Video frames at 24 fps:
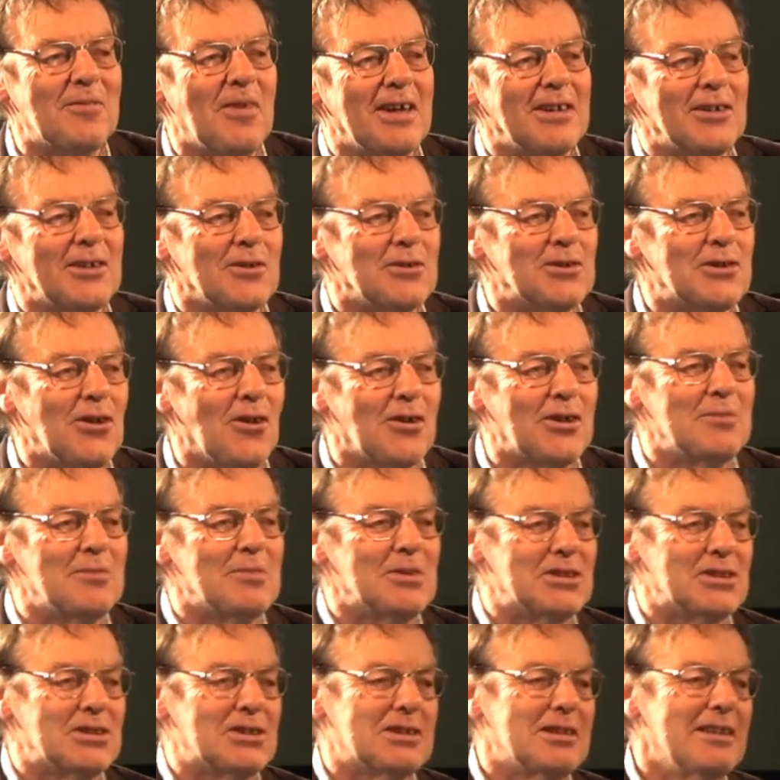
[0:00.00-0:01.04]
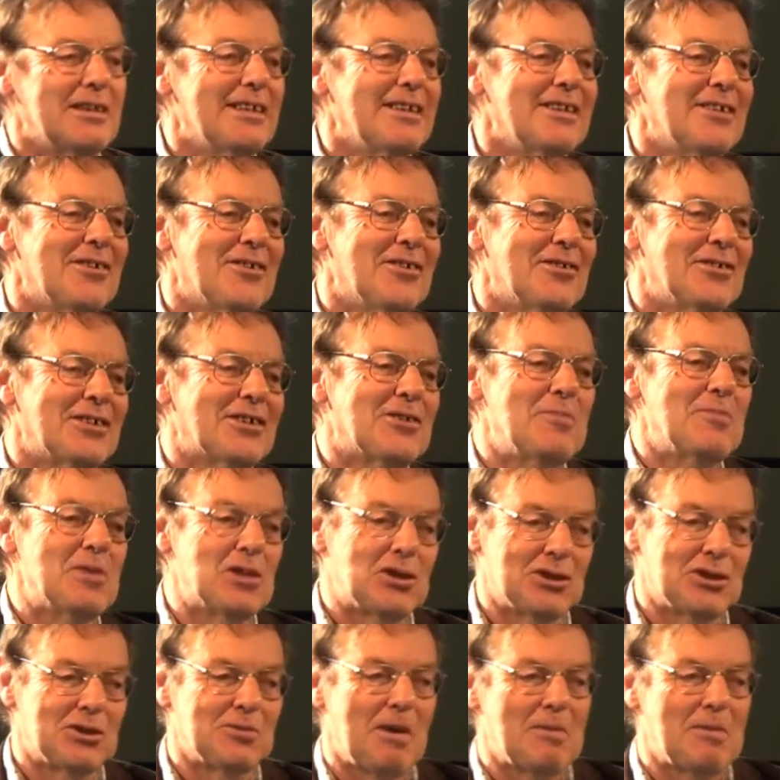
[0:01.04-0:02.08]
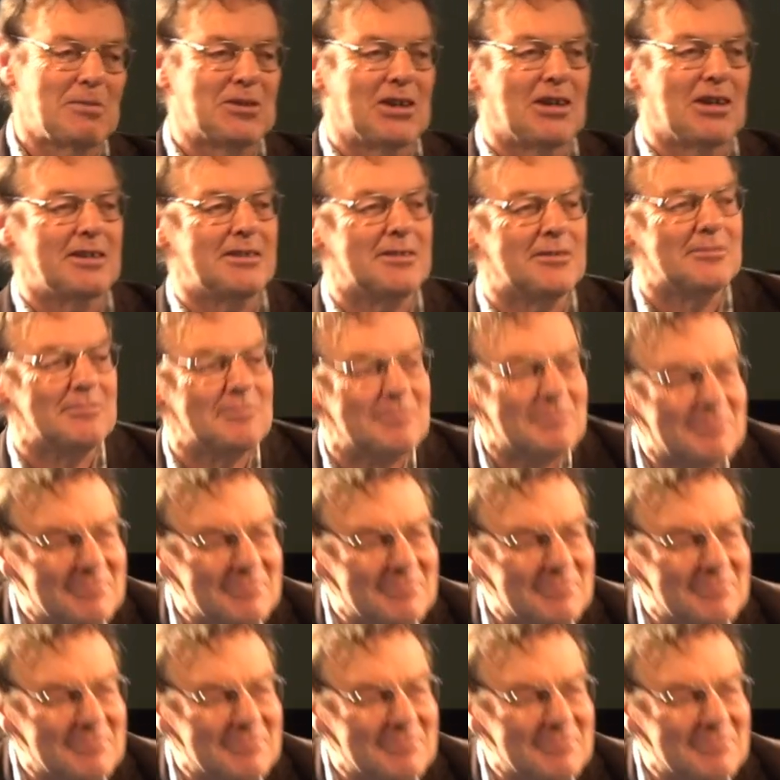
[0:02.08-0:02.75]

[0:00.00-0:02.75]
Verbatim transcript: find those documents on the Commission's website.